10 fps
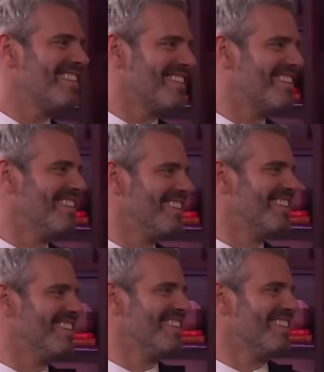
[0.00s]

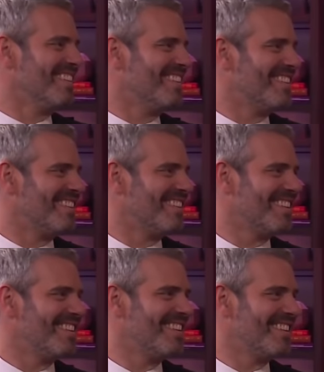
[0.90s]

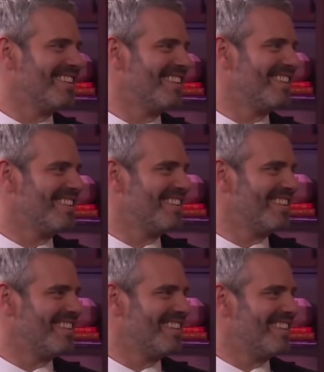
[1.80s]

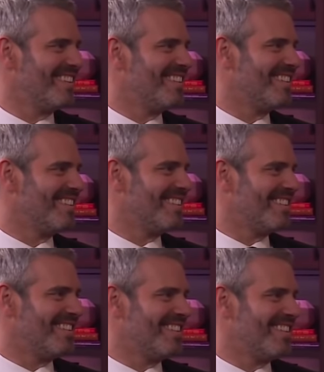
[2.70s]

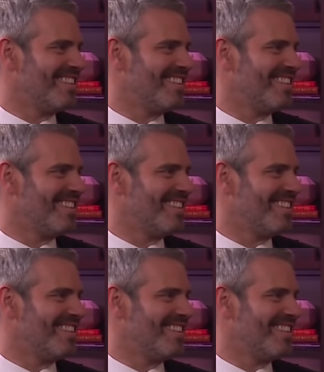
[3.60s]
(silent)